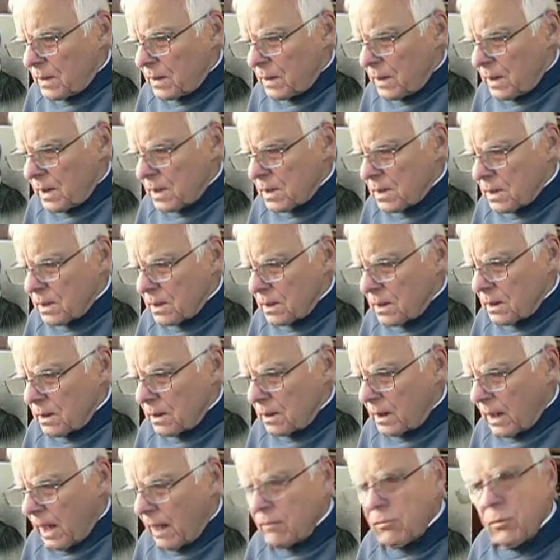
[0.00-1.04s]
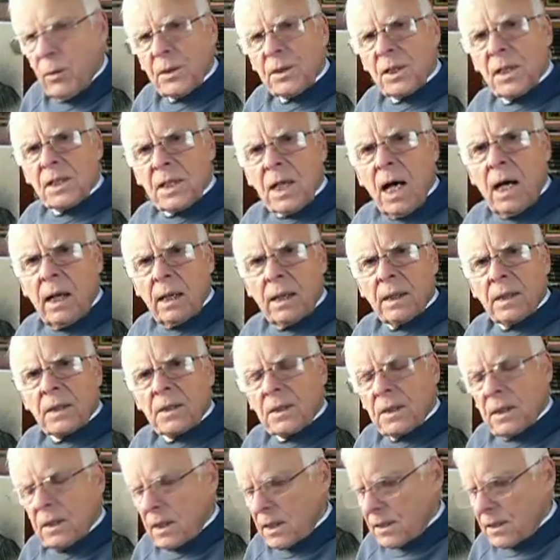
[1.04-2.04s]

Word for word: His life was a target